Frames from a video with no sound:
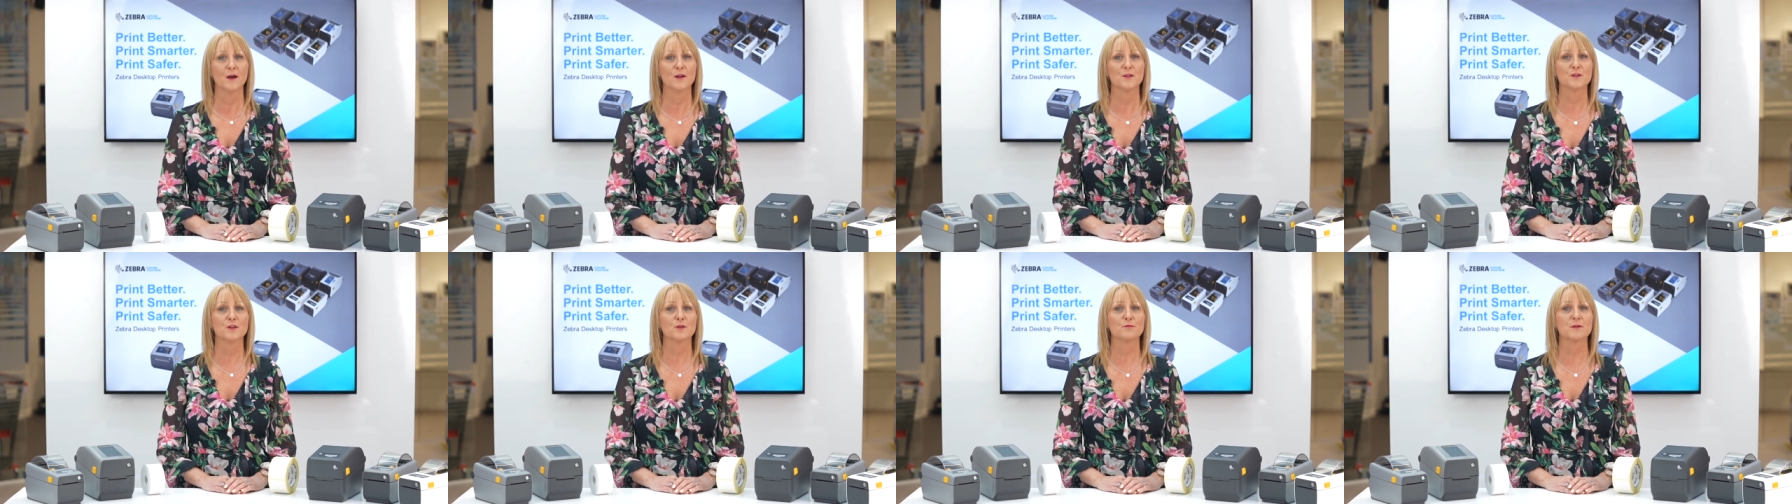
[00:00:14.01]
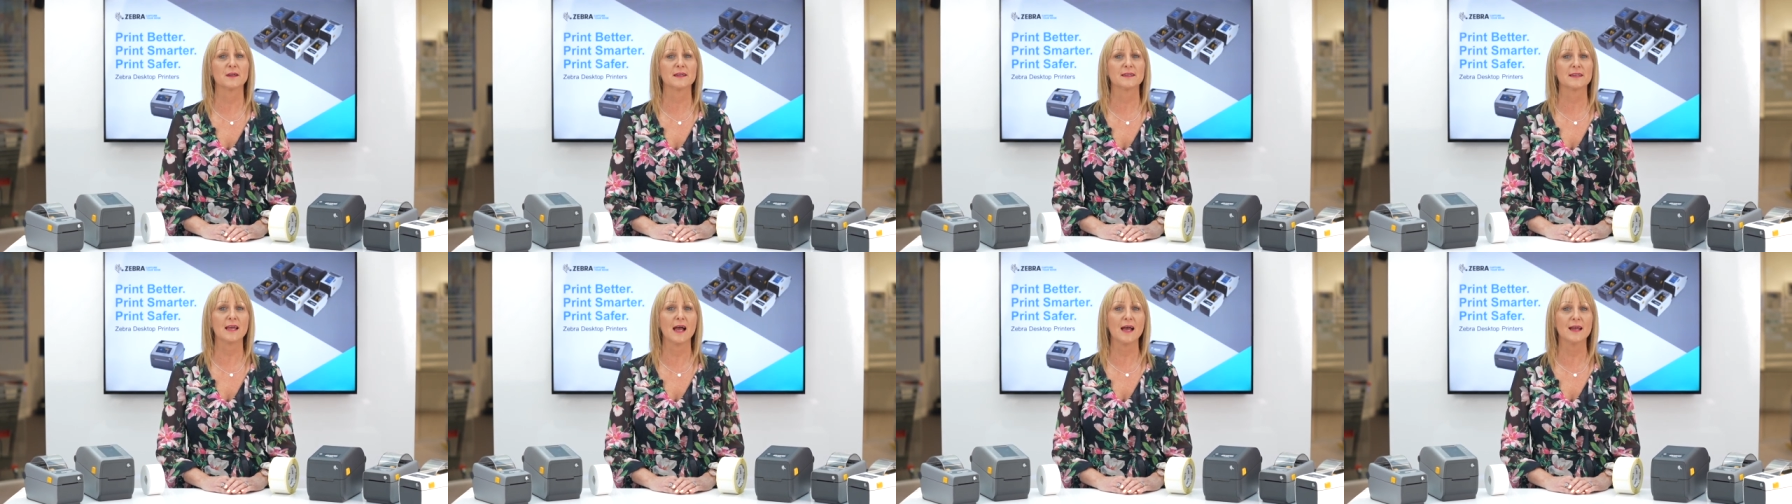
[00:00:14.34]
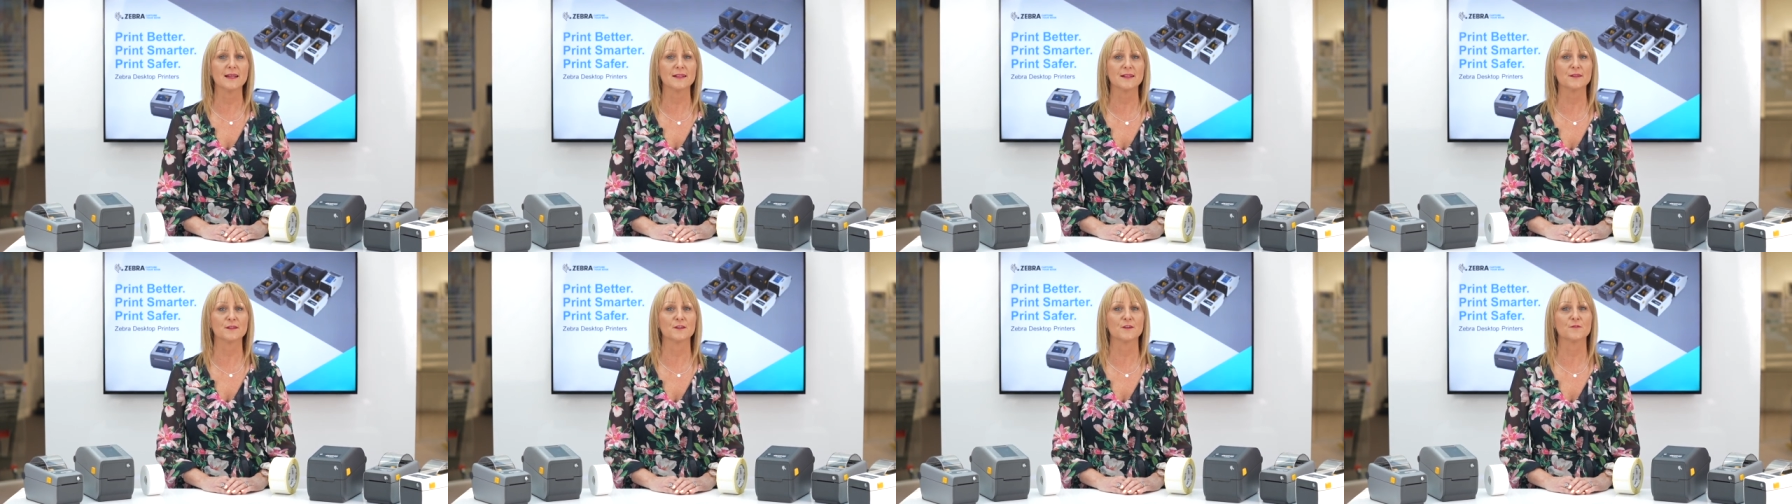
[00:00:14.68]
So
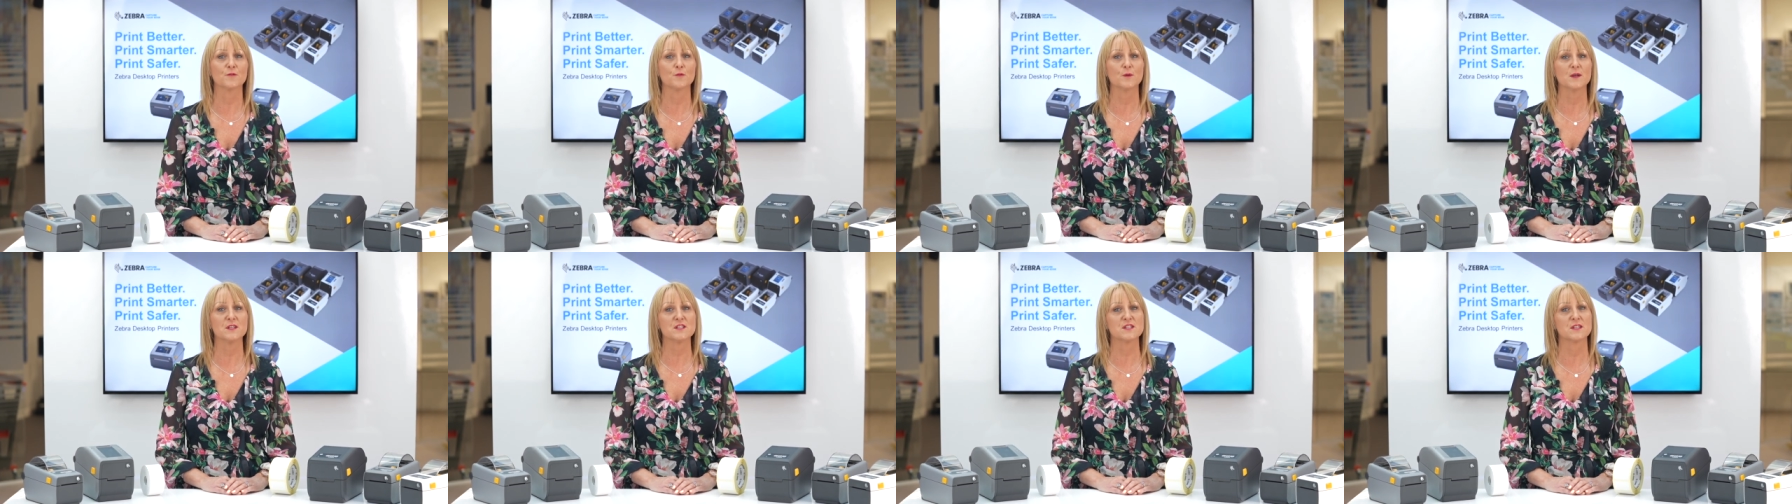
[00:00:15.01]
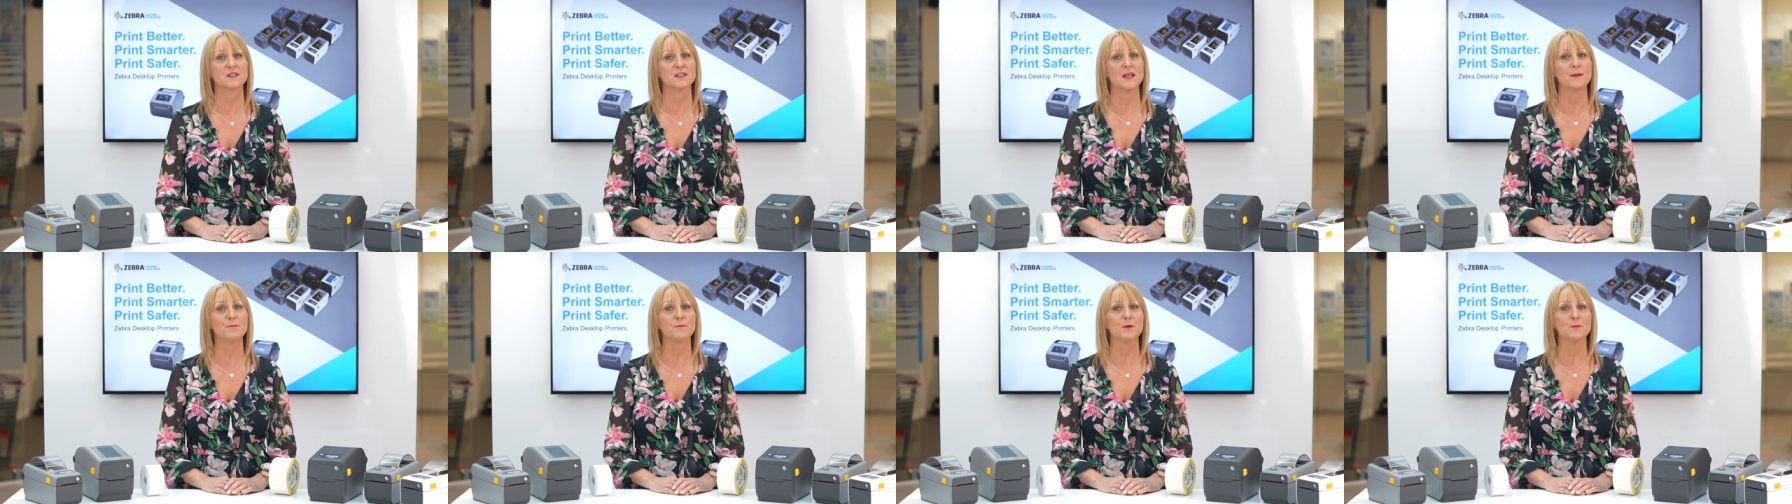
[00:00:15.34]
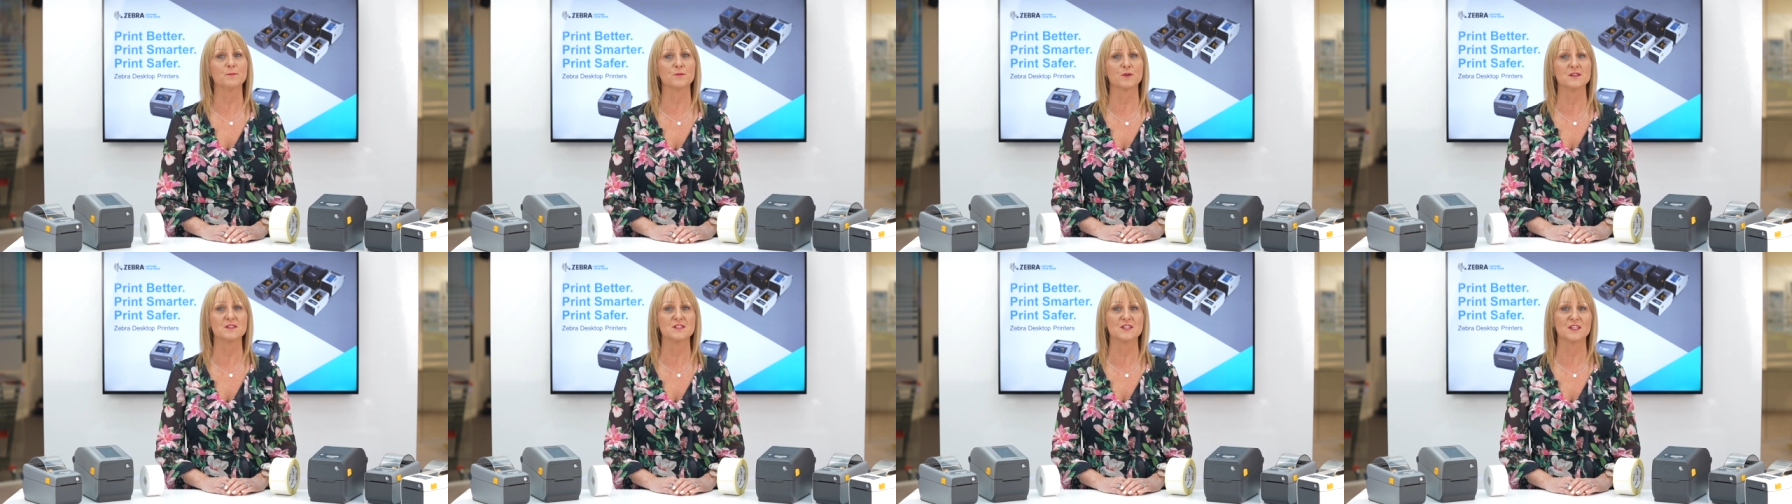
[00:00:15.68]
regardless of which Zebra
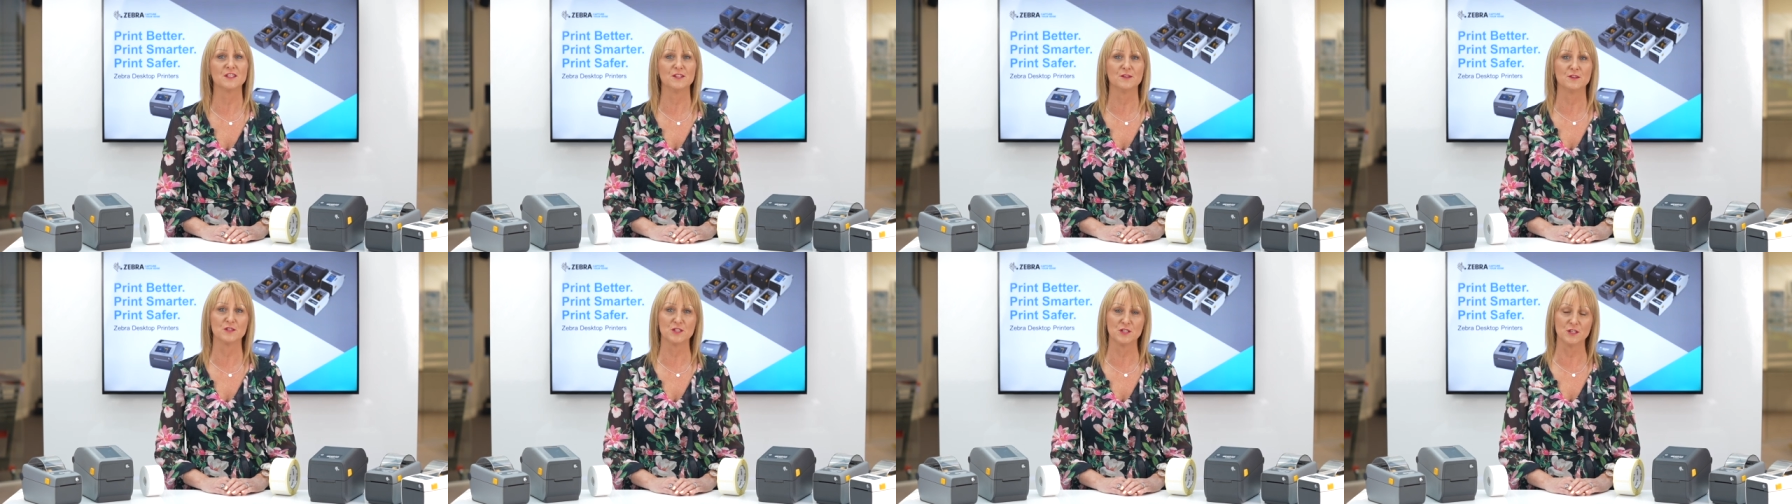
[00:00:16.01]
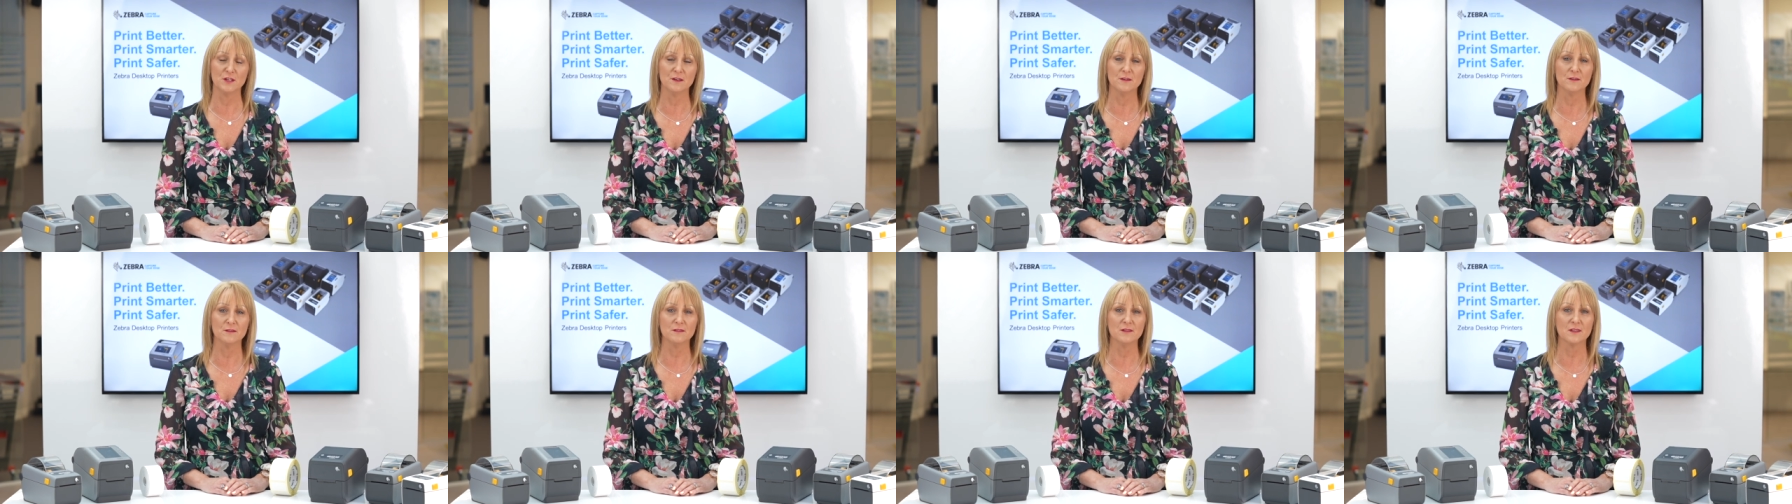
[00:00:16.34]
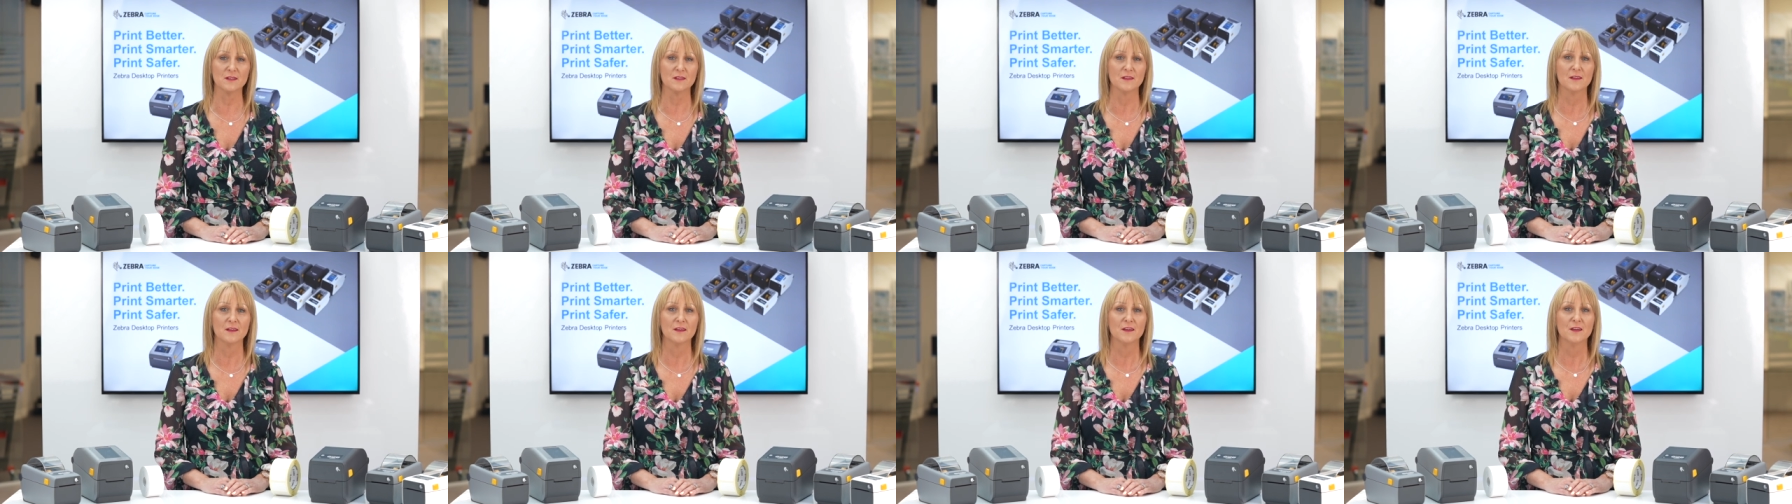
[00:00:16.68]
printer you choose,